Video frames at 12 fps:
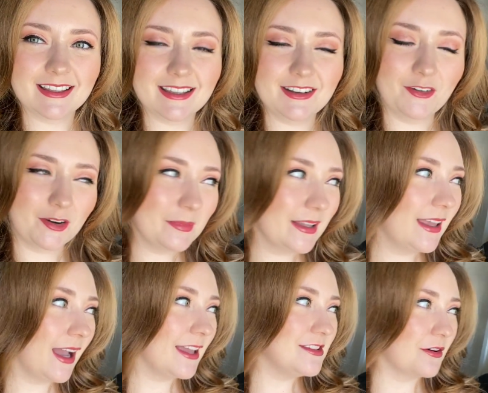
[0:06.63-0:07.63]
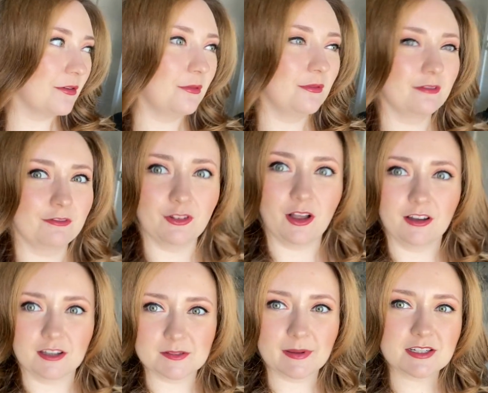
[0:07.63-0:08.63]
normally I don't
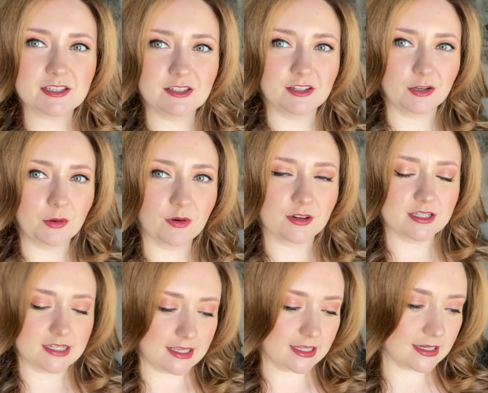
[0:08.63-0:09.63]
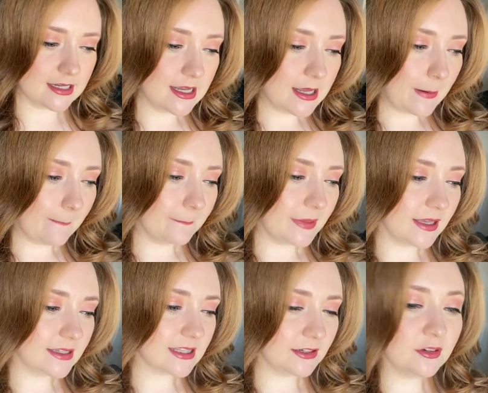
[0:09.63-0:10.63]
vlog, especially during quarantine,
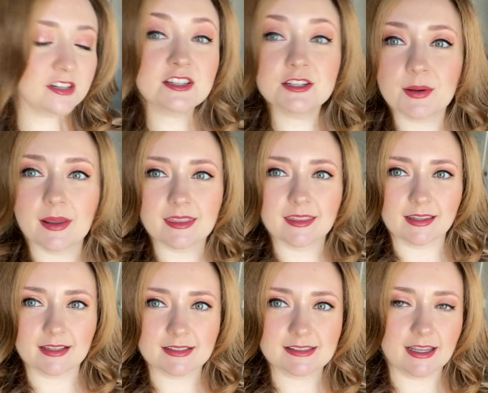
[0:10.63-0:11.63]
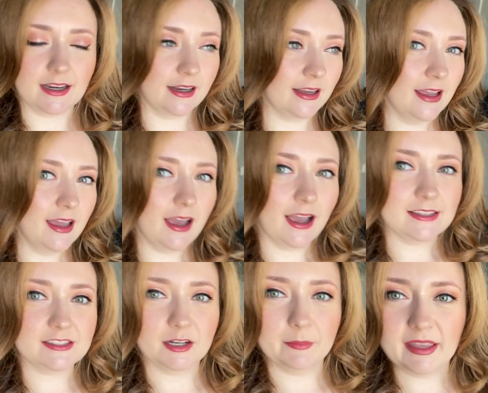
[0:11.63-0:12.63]
because I don't actually do anything that exciting. I
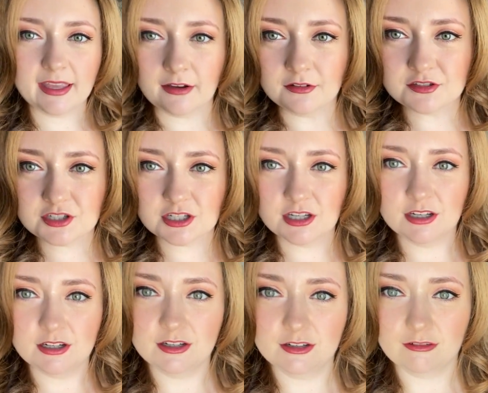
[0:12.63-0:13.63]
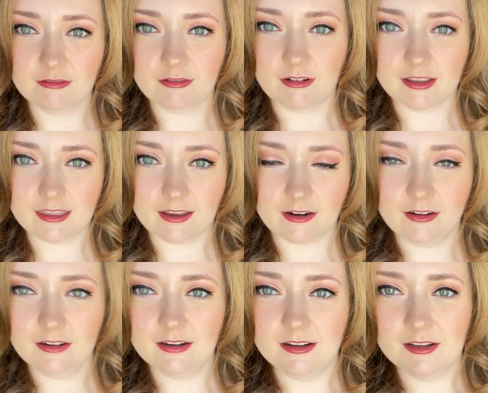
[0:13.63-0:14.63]
sit on my couch right
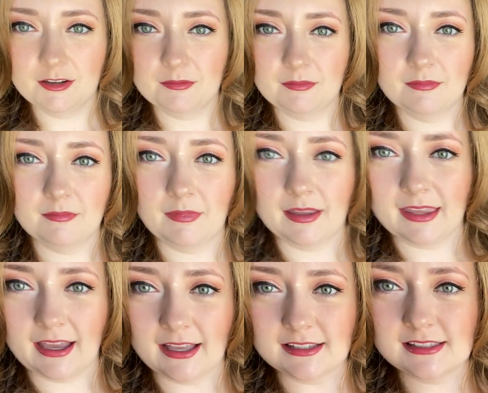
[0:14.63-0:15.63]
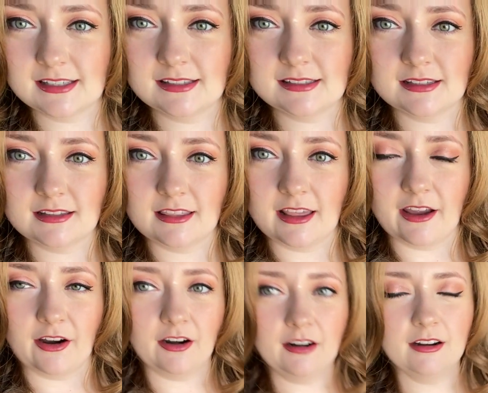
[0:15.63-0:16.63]
there. My cat sits
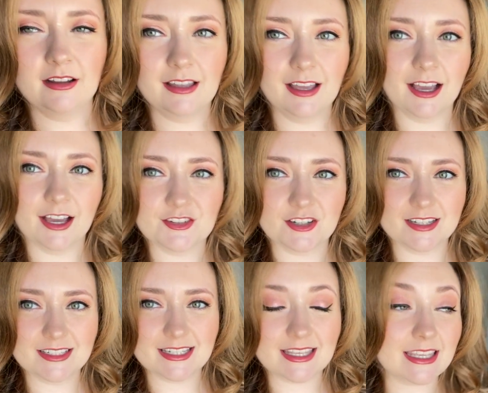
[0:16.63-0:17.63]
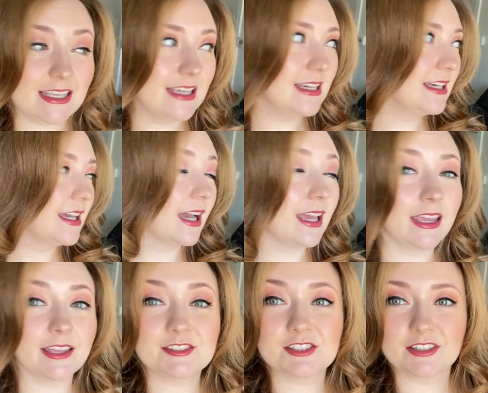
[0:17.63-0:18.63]
there. I drink tea. I
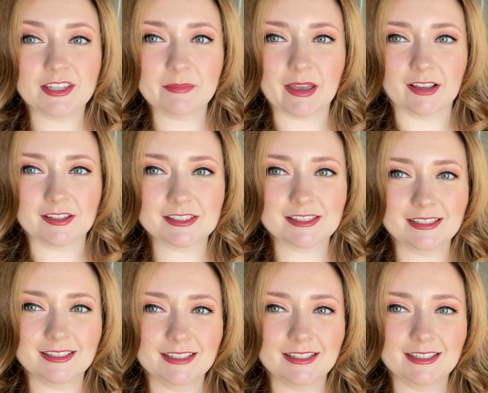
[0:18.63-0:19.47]
answer emails.